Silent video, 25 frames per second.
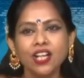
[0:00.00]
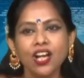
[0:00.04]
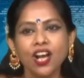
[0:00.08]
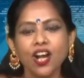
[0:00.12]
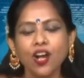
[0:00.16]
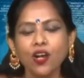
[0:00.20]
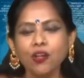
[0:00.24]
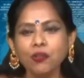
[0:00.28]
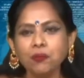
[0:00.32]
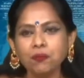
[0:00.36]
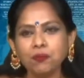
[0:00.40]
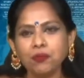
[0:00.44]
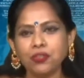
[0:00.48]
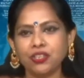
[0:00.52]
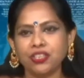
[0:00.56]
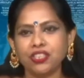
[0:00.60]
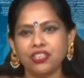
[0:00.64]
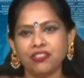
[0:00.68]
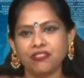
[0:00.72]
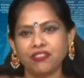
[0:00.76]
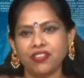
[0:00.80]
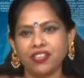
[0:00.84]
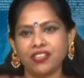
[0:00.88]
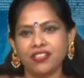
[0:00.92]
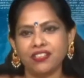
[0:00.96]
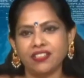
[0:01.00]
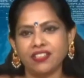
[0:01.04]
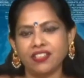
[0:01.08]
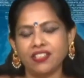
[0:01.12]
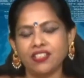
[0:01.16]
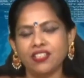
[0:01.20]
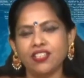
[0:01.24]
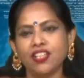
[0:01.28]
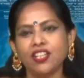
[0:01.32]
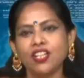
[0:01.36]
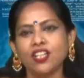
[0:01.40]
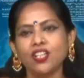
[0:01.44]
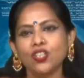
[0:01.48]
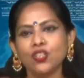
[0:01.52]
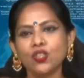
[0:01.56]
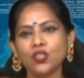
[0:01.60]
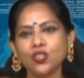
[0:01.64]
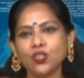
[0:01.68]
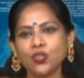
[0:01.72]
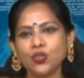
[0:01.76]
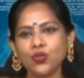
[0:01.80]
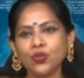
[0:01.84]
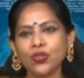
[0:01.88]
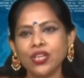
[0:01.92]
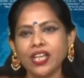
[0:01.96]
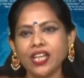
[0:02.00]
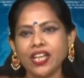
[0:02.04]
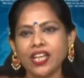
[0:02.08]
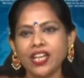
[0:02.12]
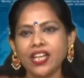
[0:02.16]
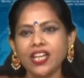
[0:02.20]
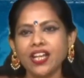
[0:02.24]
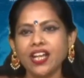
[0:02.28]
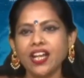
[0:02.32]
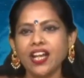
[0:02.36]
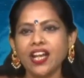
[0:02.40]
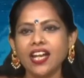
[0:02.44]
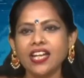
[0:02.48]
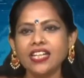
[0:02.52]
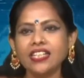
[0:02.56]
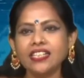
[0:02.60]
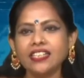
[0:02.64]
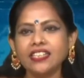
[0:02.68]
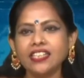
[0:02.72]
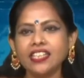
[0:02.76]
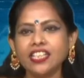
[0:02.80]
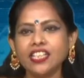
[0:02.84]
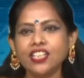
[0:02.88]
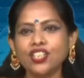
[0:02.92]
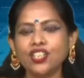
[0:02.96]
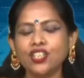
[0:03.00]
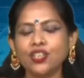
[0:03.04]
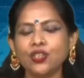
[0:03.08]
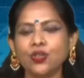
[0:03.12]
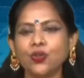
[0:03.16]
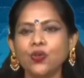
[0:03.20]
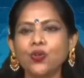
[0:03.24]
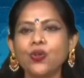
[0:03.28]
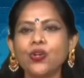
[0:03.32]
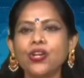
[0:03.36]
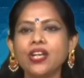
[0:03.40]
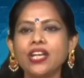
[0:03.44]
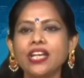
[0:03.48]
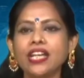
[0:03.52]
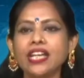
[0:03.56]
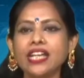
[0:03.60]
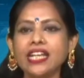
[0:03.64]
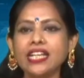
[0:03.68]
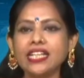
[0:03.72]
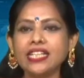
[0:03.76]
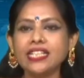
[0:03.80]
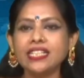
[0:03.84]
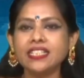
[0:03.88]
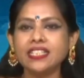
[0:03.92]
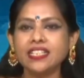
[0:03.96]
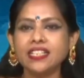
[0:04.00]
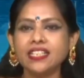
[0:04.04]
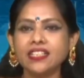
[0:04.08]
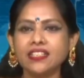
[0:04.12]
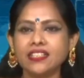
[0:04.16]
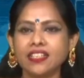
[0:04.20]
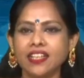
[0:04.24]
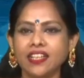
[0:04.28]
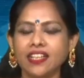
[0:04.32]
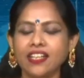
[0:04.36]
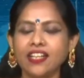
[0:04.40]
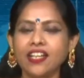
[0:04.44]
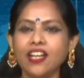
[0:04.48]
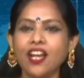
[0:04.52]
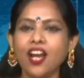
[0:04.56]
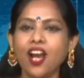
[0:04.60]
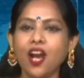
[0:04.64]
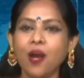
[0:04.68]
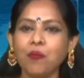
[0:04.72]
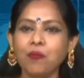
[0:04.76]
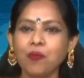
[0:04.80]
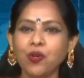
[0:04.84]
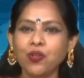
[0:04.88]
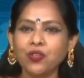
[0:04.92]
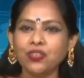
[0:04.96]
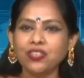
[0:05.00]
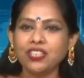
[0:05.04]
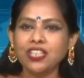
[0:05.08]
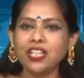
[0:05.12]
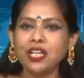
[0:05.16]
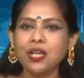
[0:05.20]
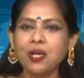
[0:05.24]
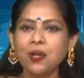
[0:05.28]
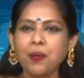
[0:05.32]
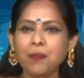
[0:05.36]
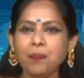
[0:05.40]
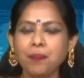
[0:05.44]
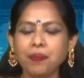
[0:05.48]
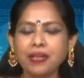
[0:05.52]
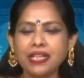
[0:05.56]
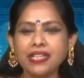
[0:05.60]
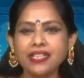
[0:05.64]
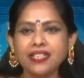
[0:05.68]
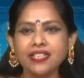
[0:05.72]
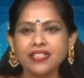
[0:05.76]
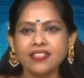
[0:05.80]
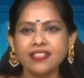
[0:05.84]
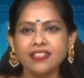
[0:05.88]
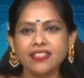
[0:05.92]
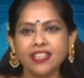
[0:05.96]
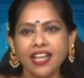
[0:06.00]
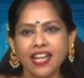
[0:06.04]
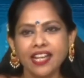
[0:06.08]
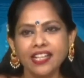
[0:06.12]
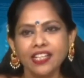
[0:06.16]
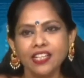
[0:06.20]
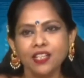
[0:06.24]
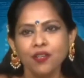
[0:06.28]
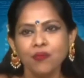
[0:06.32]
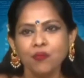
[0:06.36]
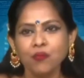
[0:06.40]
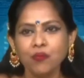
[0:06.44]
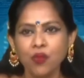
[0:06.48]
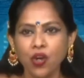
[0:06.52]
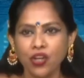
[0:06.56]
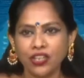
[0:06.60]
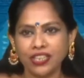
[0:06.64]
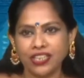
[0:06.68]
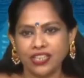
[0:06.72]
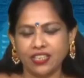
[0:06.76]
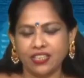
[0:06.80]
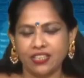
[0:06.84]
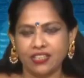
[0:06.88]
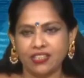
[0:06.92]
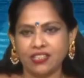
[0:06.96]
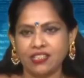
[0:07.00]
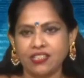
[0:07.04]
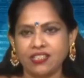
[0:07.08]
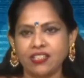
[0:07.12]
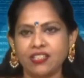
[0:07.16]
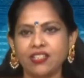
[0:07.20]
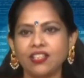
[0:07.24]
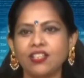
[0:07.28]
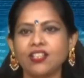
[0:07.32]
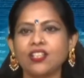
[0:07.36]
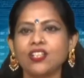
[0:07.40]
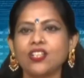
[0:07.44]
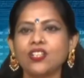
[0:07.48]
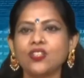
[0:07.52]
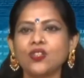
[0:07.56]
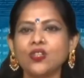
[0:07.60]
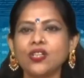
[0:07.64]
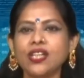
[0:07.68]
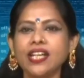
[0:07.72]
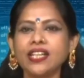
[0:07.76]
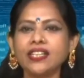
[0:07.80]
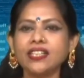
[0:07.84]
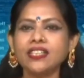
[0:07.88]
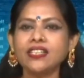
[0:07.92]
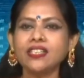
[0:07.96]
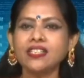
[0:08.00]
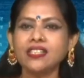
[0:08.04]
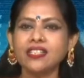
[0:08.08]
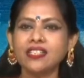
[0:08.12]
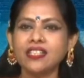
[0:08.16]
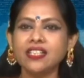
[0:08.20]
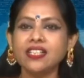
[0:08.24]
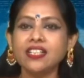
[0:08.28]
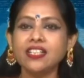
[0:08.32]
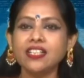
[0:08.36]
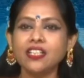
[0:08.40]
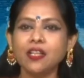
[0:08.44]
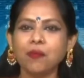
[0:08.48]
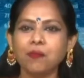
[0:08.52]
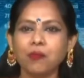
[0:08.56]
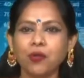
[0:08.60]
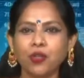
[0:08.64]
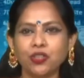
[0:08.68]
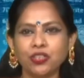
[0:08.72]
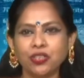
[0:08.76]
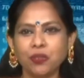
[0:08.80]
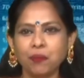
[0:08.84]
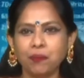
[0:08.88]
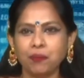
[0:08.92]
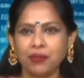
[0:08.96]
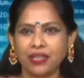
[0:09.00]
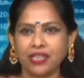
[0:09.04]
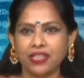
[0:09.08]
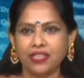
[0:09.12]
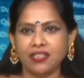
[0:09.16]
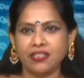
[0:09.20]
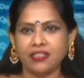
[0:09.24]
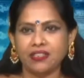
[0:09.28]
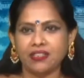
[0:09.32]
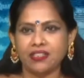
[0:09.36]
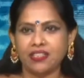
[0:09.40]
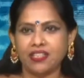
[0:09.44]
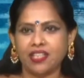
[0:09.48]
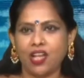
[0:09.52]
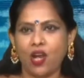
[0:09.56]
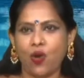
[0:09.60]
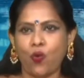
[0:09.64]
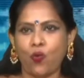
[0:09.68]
output devices. So today I'll teach you in detail about the printers and monitors. So let us learn about the printers now.